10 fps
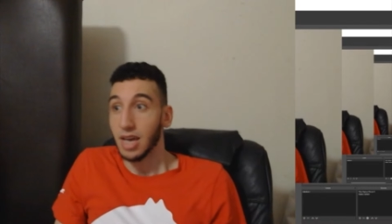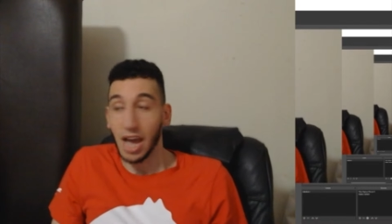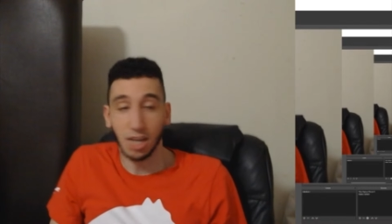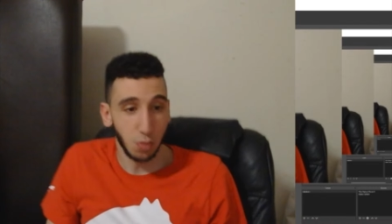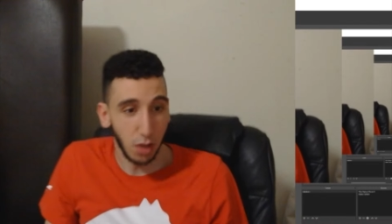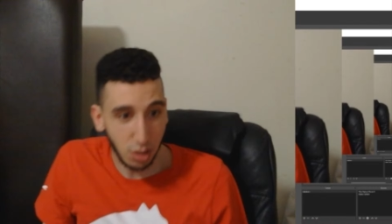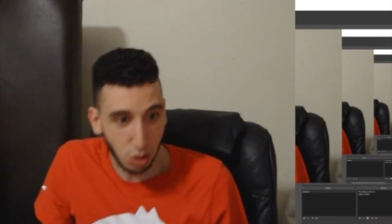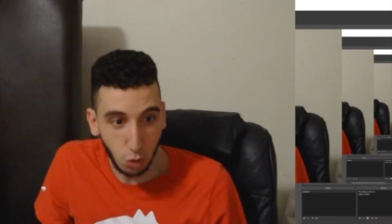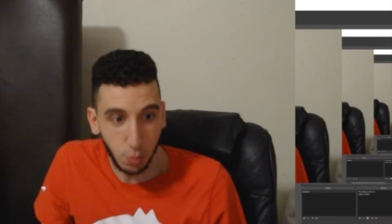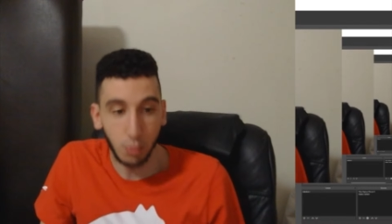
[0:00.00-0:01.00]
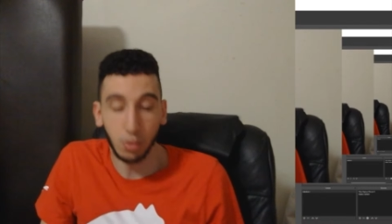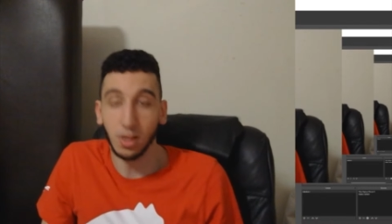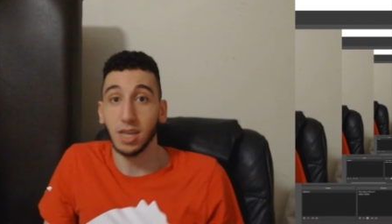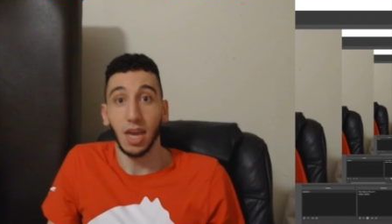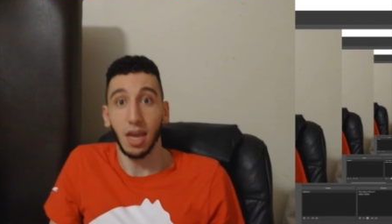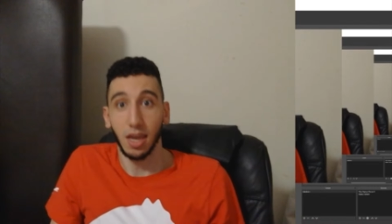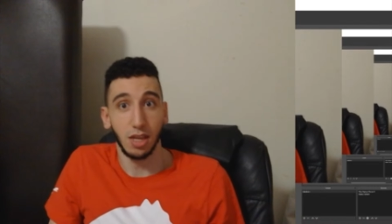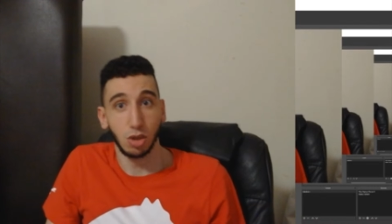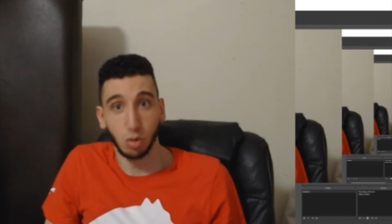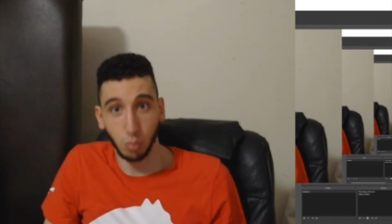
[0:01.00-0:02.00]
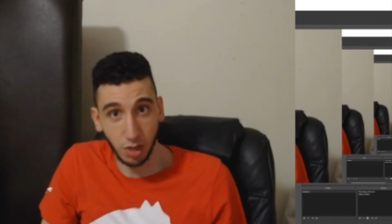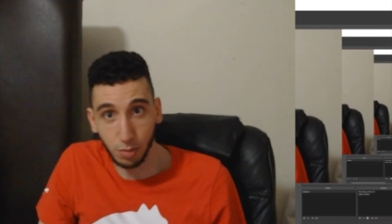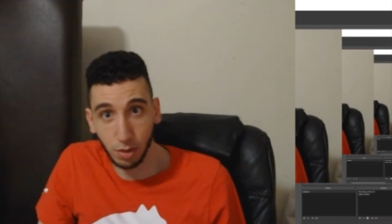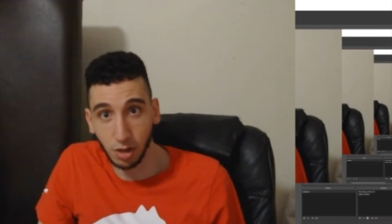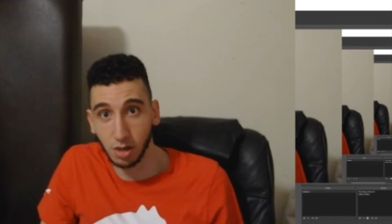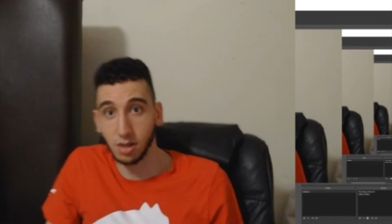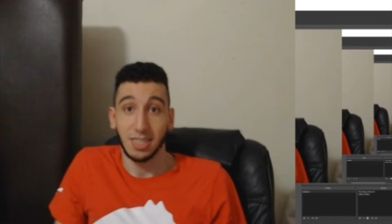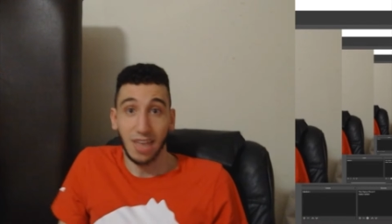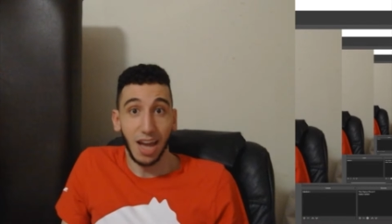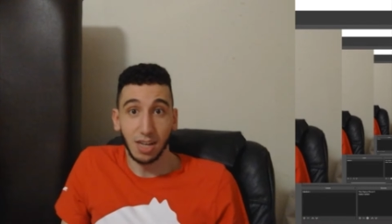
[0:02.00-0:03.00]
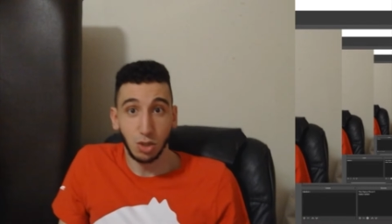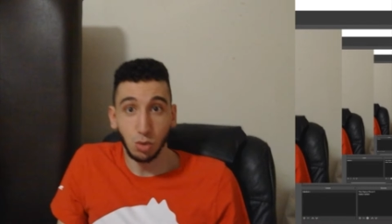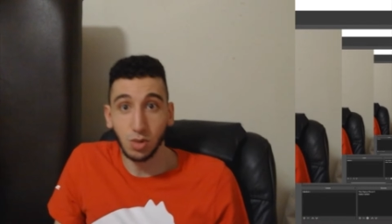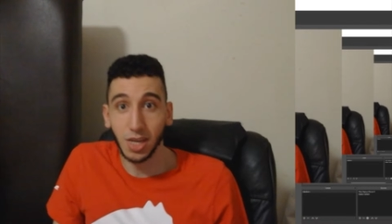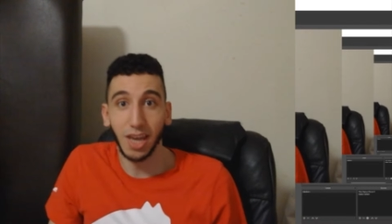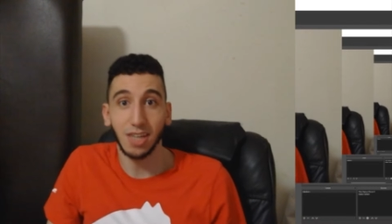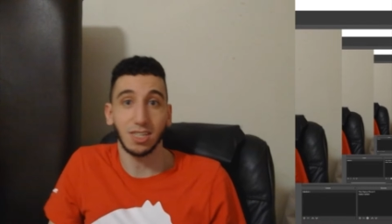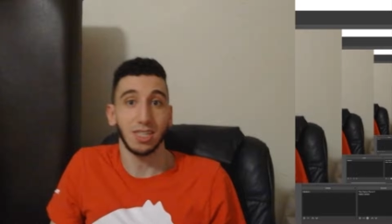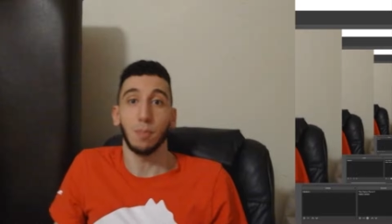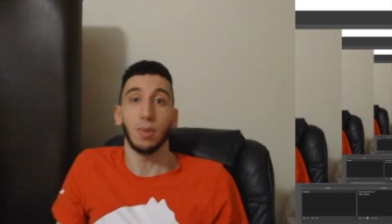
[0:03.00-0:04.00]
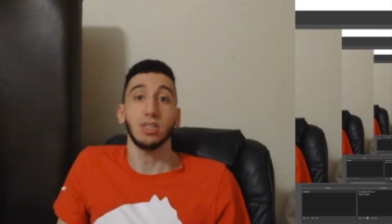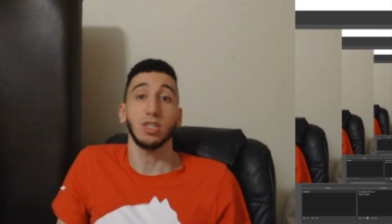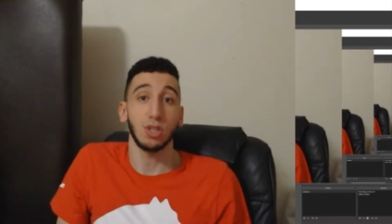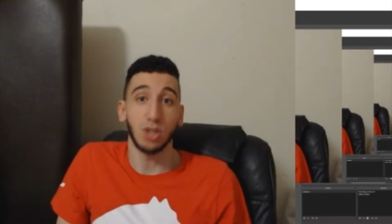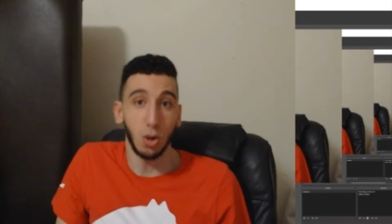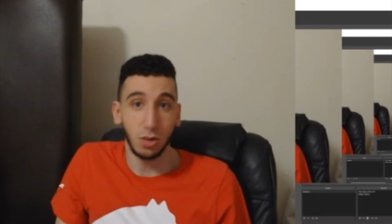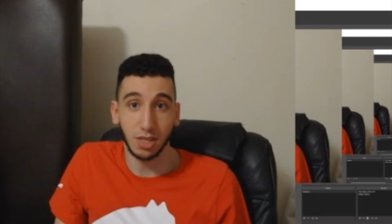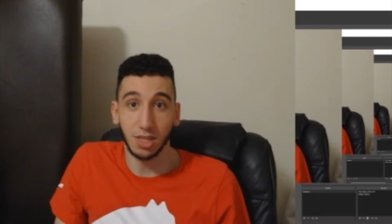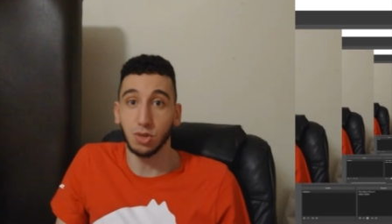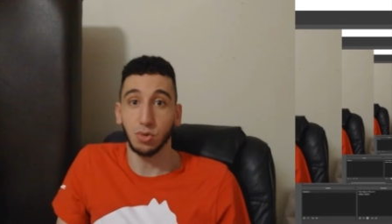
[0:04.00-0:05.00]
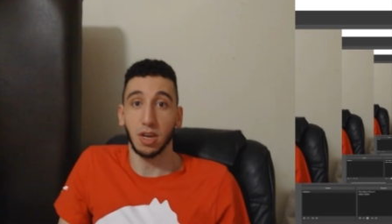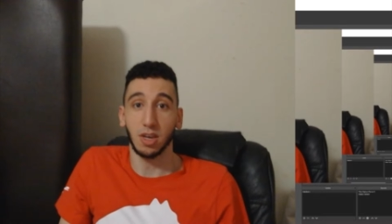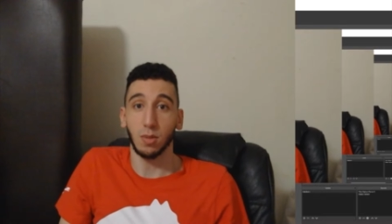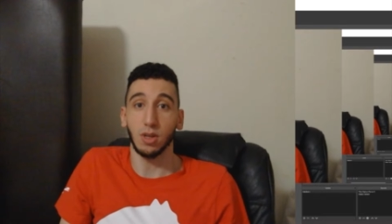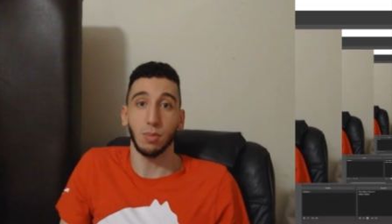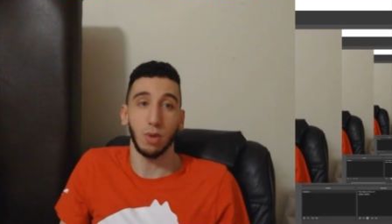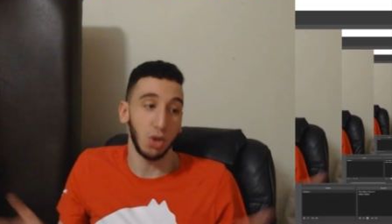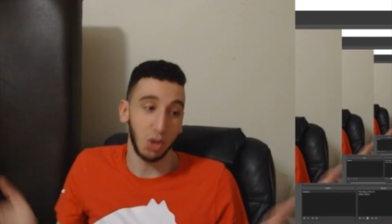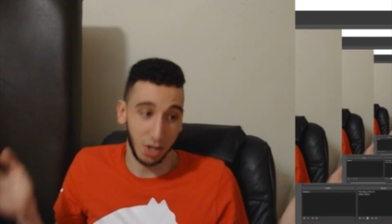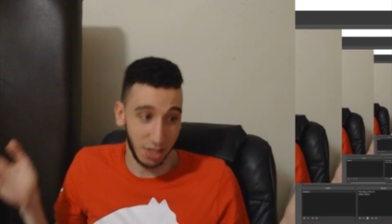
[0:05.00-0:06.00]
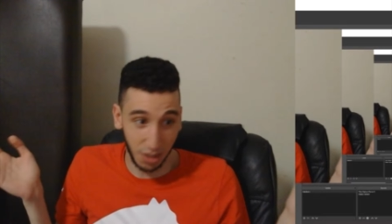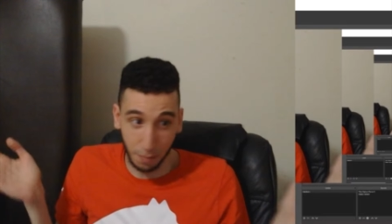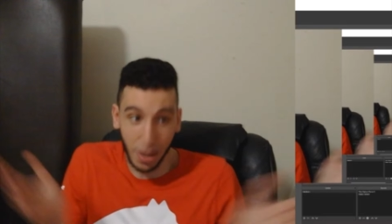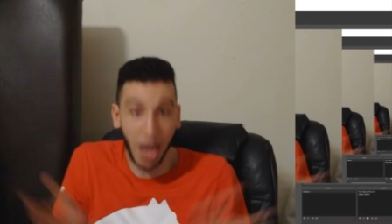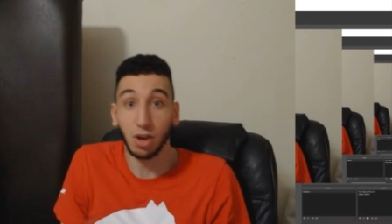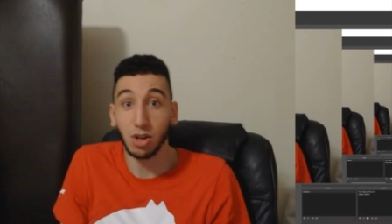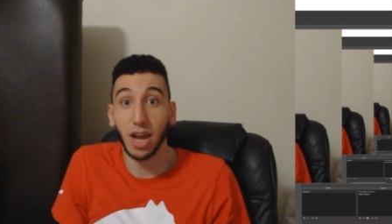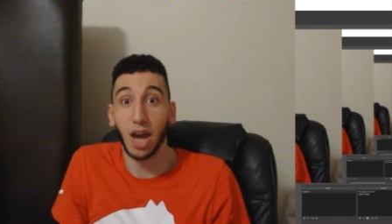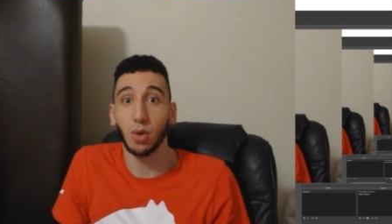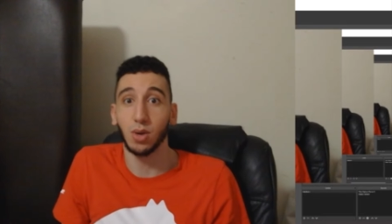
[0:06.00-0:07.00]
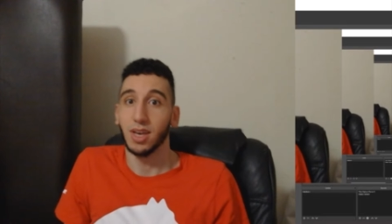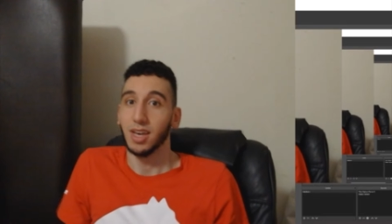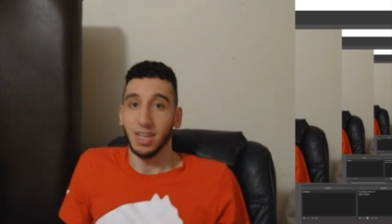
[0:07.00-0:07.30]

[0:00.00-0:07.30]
as well as new people like Hank, 3Ball, Zach2K, just a bunch of goats in the 2K community, bro. You're going to see them battle it out.